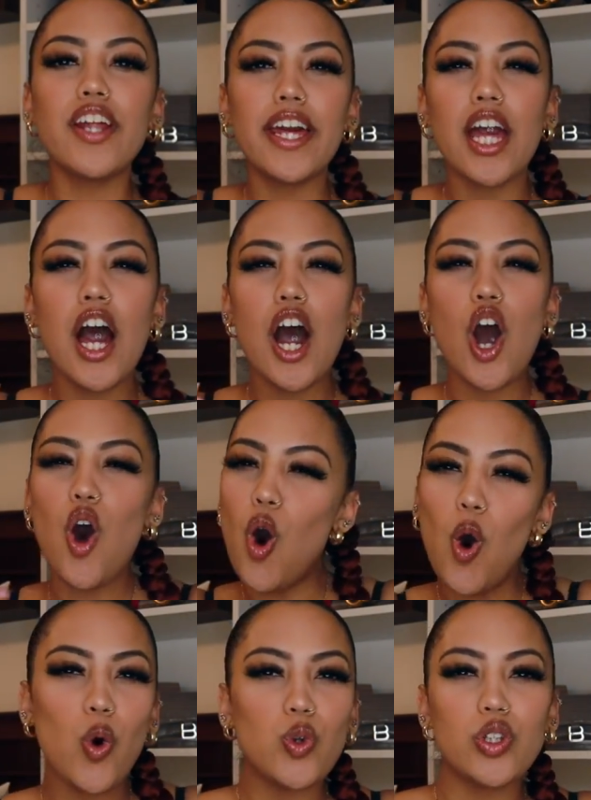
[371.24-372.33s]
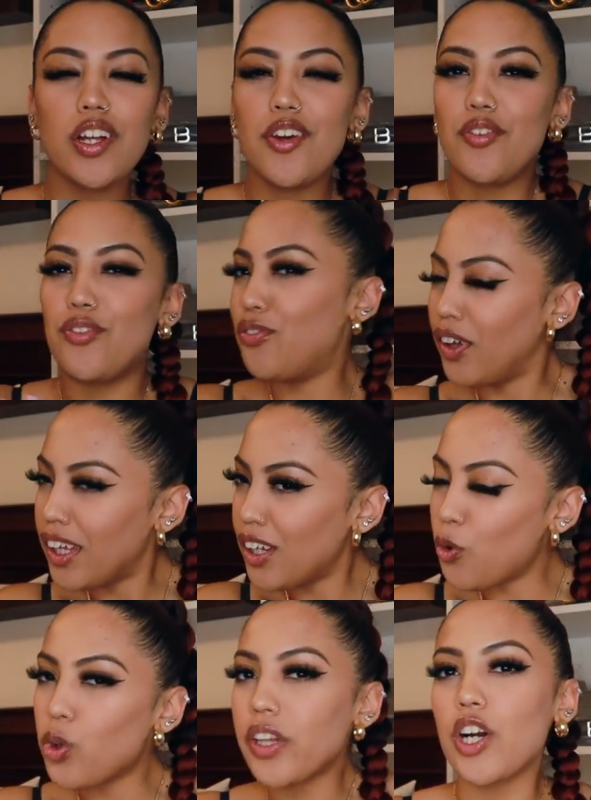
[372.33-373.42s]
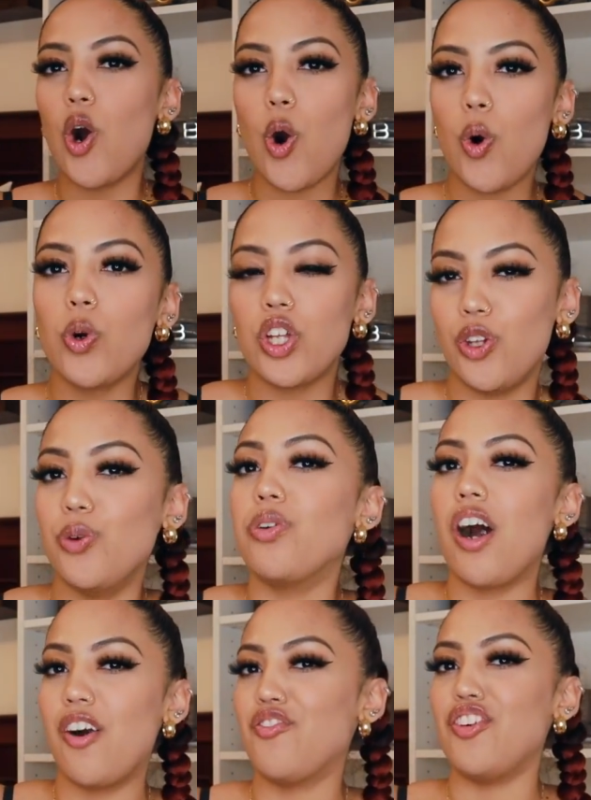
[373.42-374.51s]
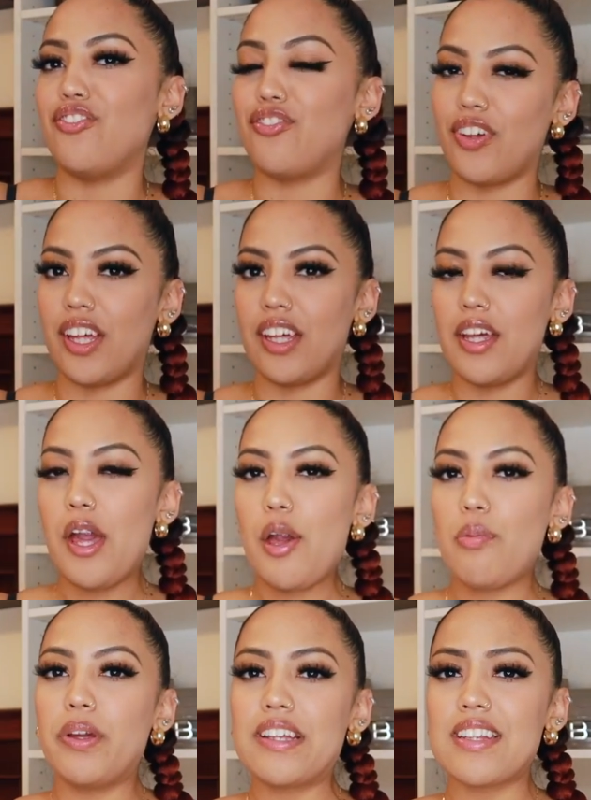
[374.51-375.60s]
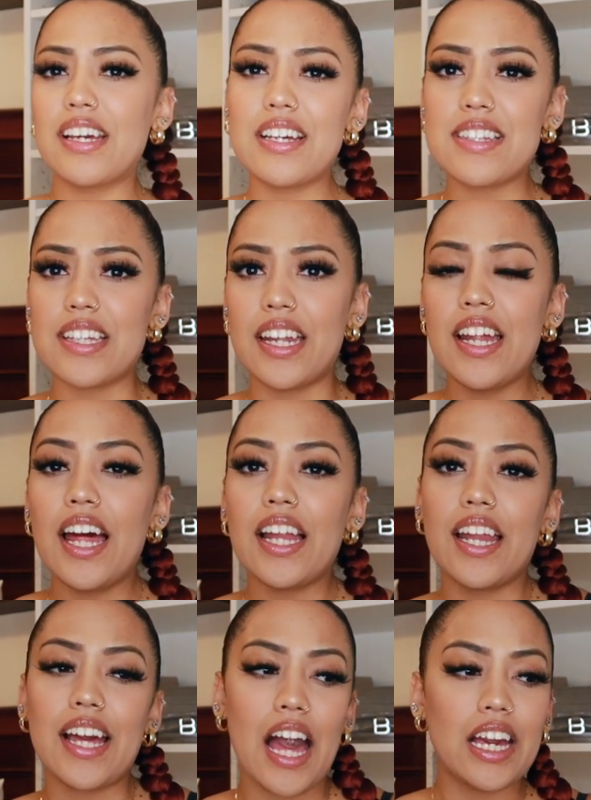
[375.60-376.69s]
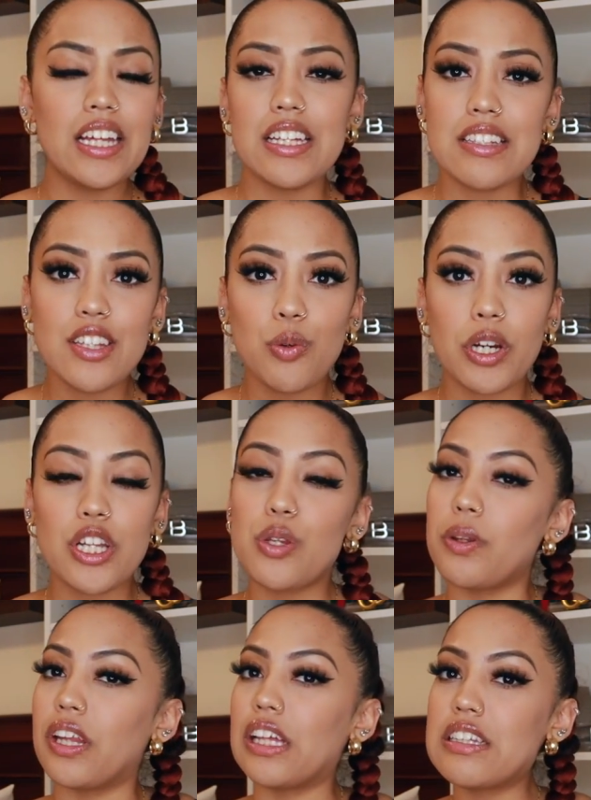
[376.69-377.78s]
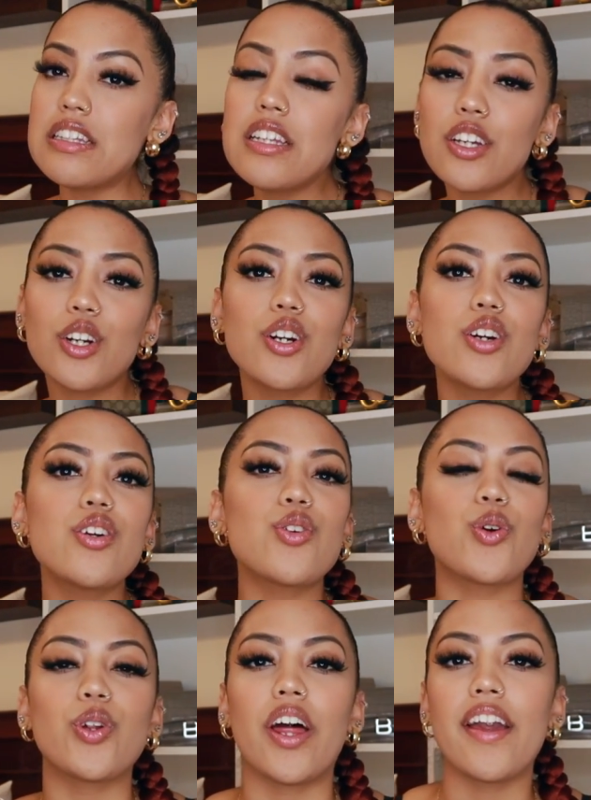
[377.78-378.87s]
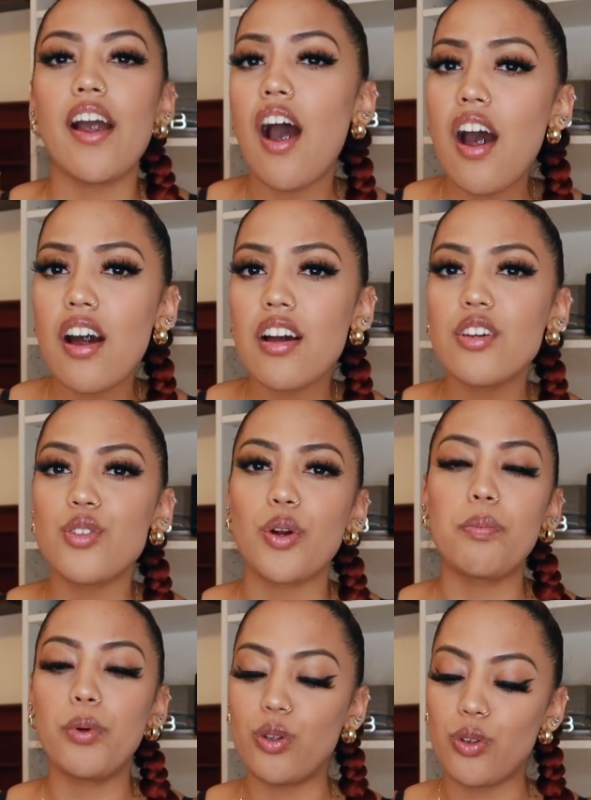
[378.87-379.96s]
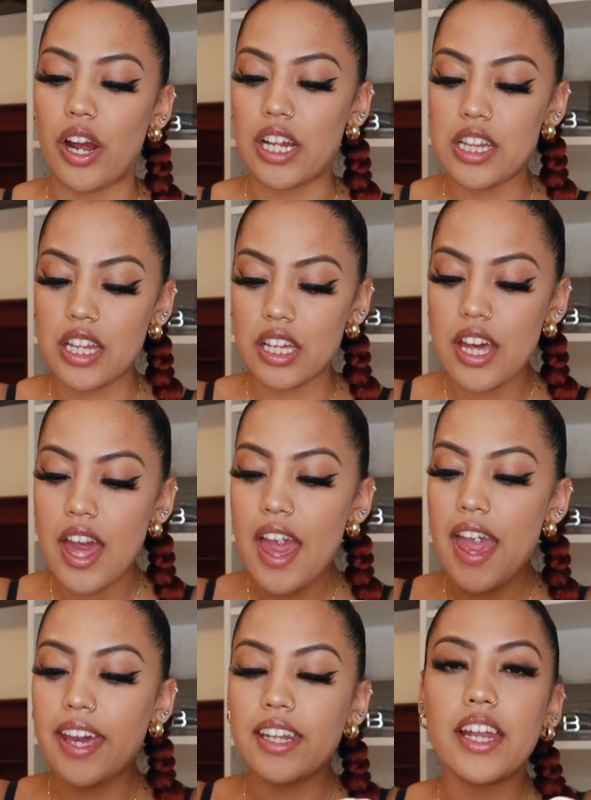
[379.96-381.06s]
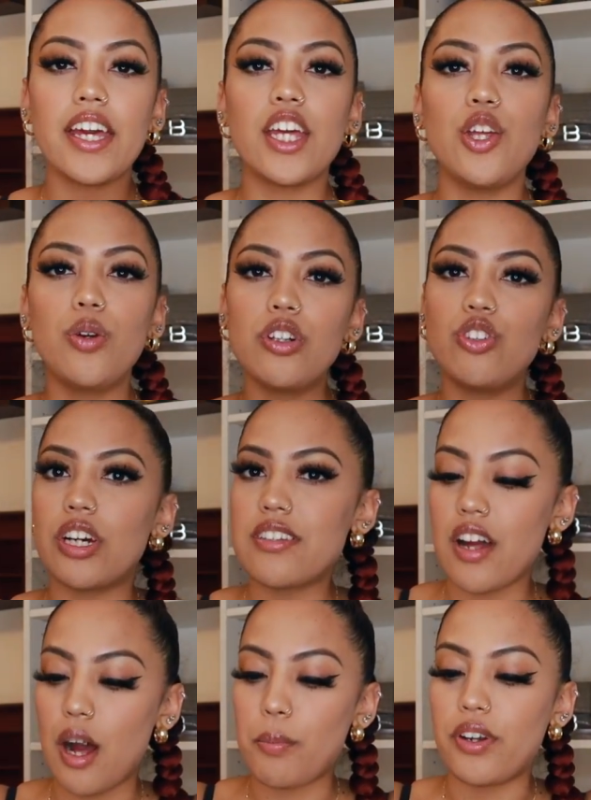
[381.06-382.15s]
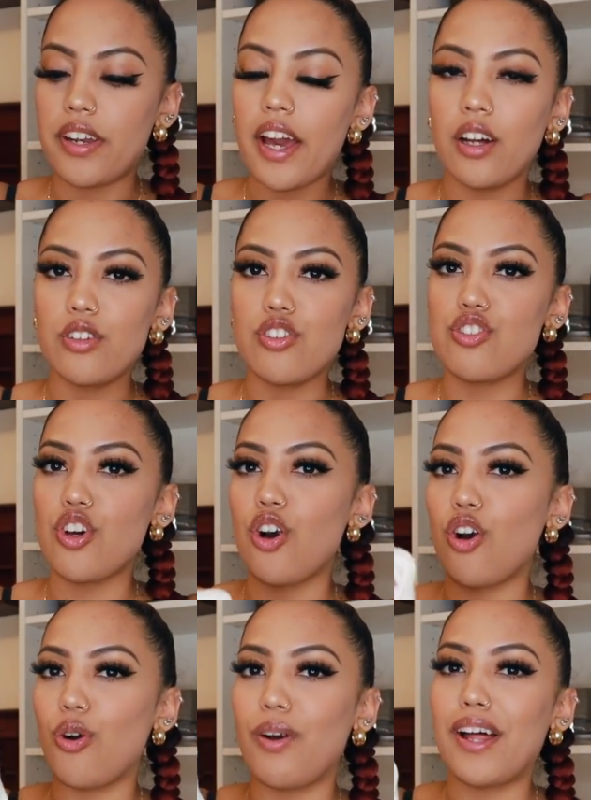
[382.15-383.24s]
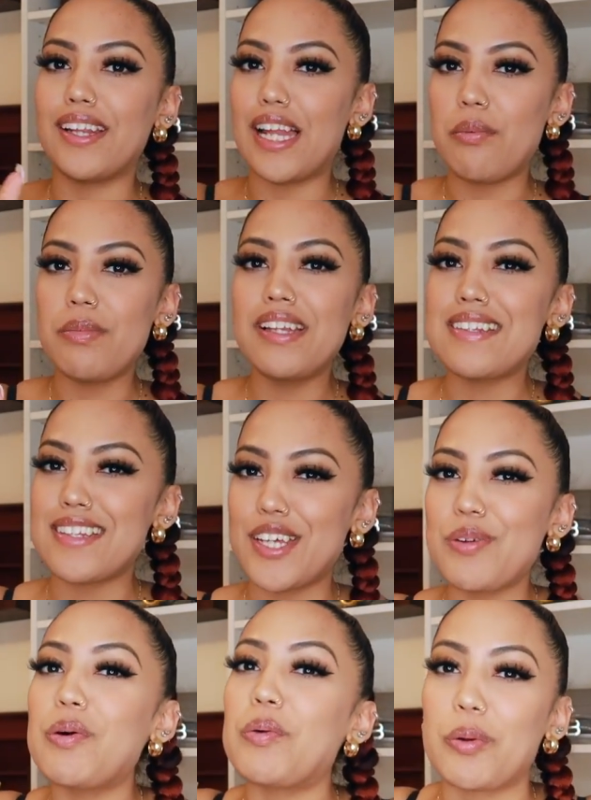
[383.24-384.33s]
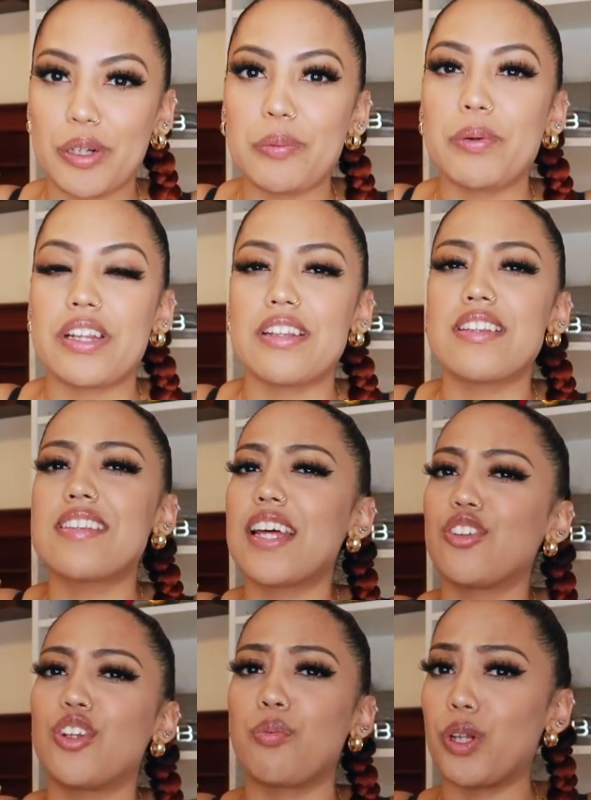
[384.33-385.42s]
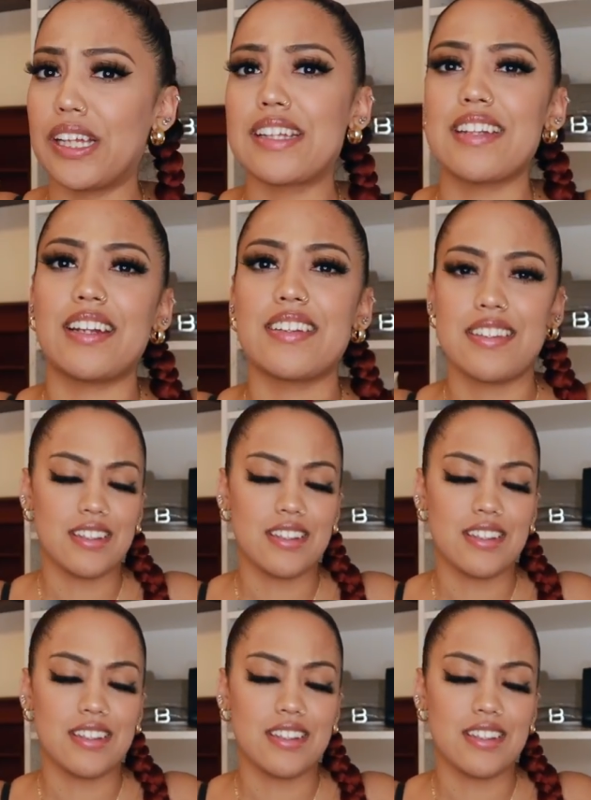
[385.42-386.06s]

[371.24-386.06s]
like a whole fit, or like a whole cute comfy fit, because like I said, like I could easily wear this with like sneakers or like Uggs or boots or anything, and like you could dress it up and down. So let me see what we're working with. This is actually, I'm really excited to